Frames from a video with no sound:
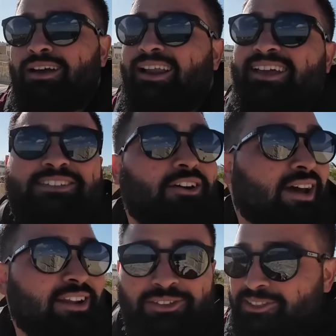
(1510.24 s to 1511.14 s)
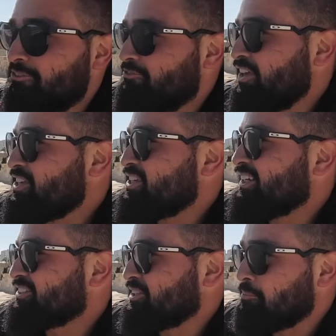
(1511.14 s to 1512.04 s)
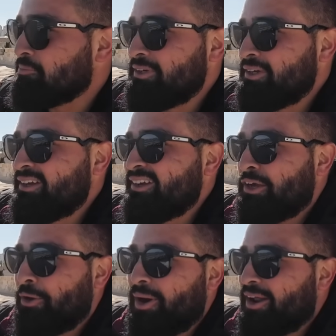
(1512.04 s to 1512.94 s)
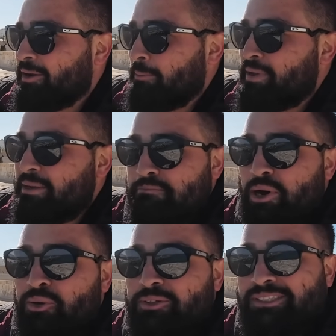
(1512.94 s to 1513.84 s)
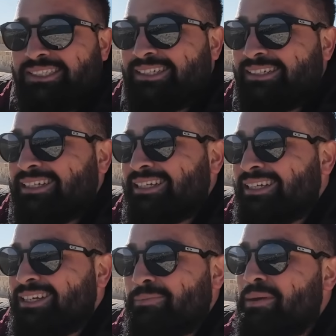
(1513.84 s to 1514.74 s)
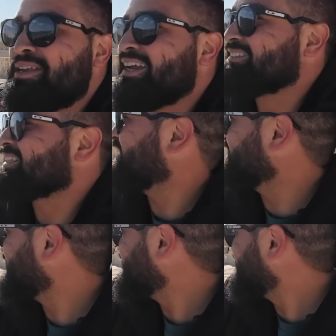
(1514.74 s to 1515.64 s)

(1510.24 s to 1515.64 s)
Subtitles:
I like to go out and do some fishing or some, go out on a big boat. Maybe next time.